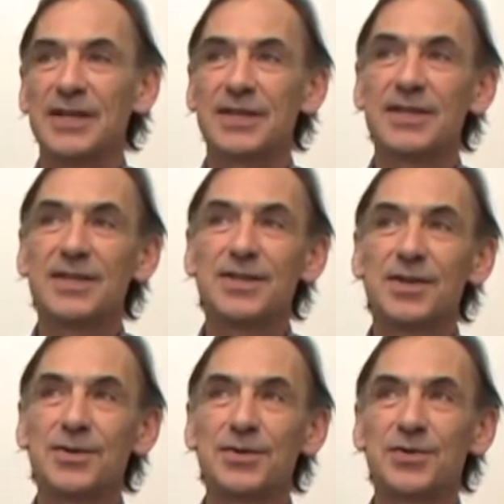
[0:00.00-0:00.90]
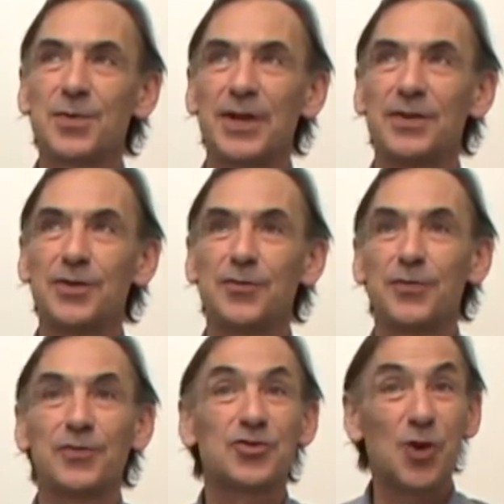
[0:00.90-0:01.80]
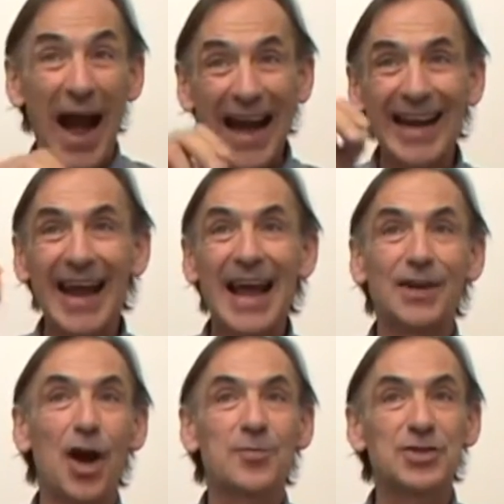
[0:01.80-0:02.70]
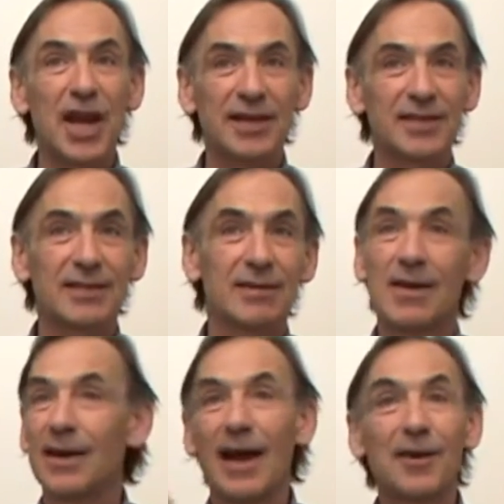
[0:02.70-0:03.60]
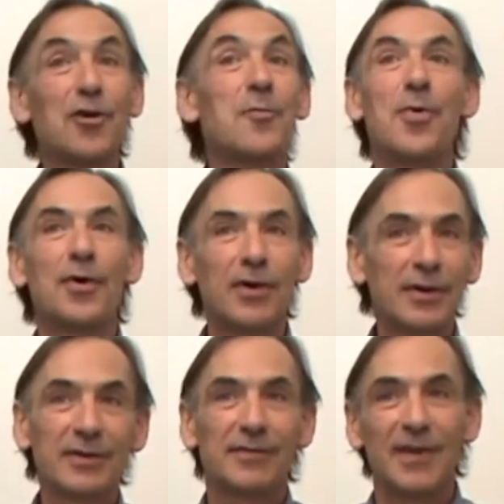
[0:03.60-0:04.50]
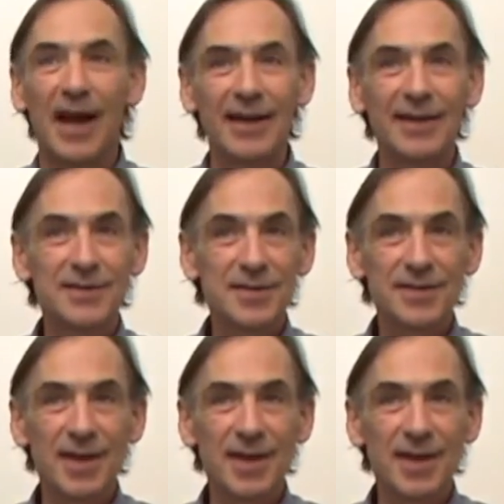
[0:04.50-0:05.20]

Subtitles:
And this is used when you track an object like a bird flying in the